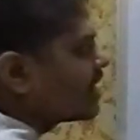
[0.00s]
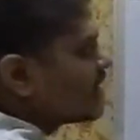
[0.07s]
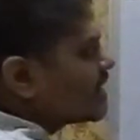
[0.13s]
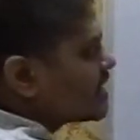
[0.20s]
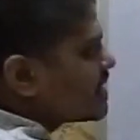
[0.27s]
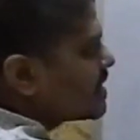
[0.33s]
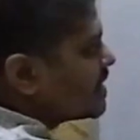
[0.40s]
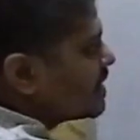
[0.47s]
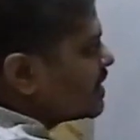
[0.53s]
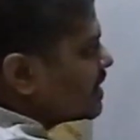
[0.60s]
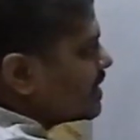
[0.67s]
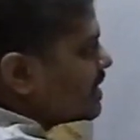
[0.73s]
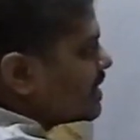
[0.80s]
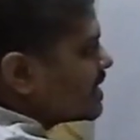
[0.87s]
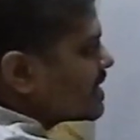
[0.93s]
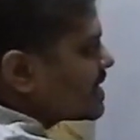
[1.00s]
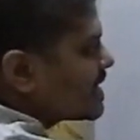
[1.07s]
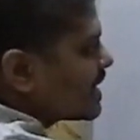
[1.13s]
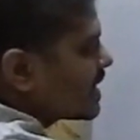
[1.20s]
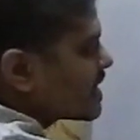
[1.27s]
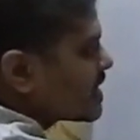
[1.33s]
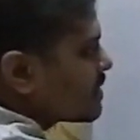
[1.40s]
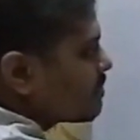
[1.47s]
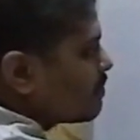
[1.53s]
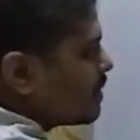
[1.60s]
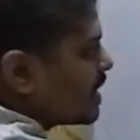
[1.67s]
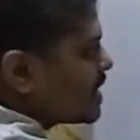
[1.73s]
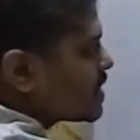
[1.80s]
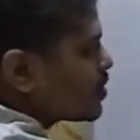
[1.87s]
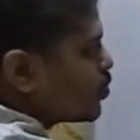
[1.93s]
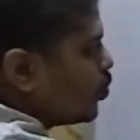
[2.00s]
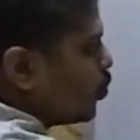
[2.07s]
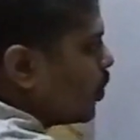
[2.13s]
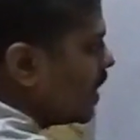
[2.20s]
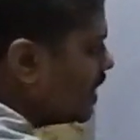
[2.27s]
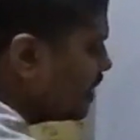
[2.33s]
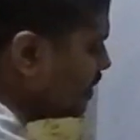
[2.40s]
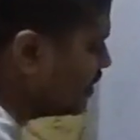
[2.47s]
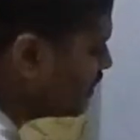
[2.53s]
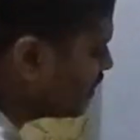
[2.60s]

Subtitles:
is 6 plus 1